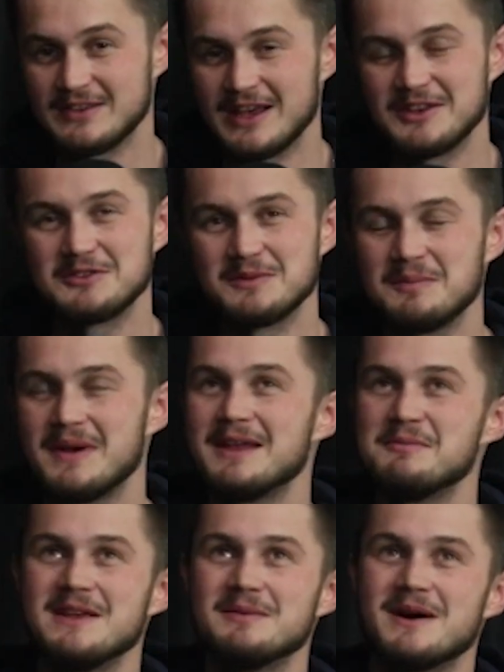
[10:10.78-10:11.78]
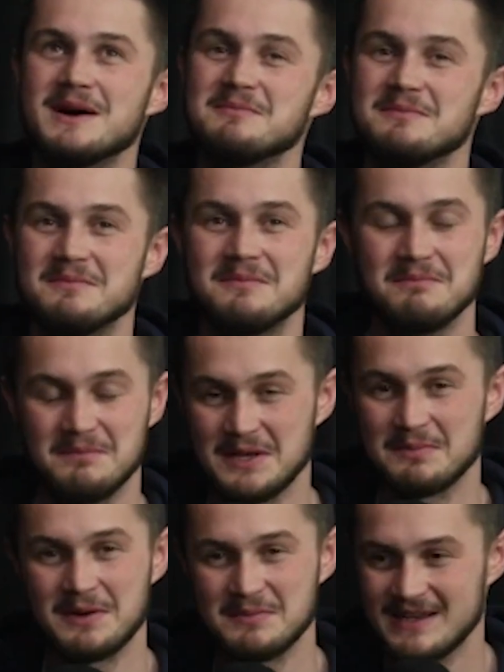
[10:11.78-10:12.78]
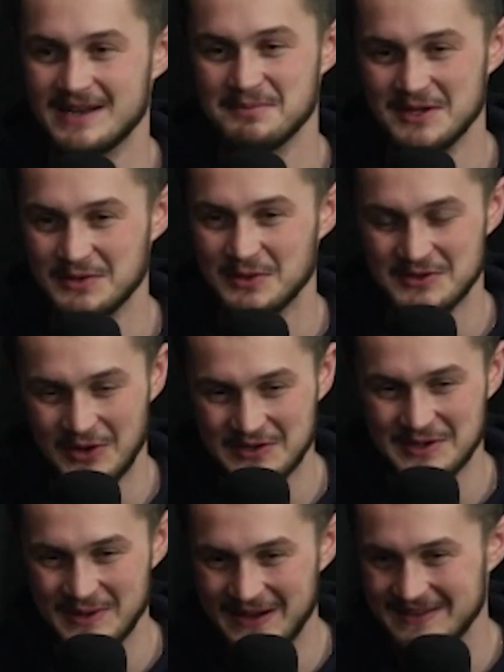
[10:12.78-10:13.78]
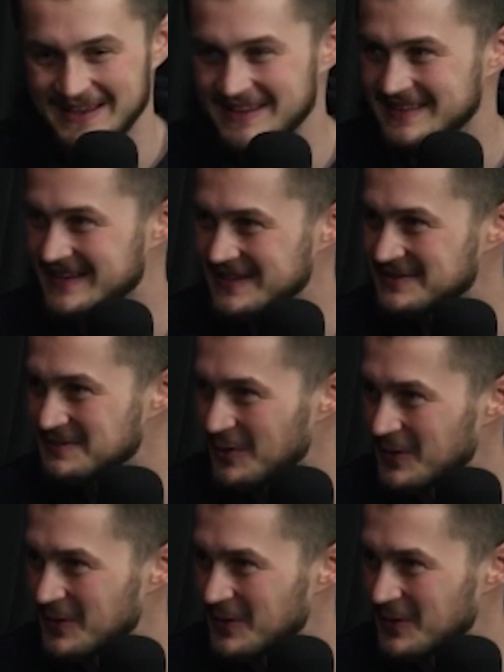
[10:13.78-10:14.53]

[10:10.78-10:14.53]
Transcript: is, man, me and me and my BNI mentor talked about that this morning.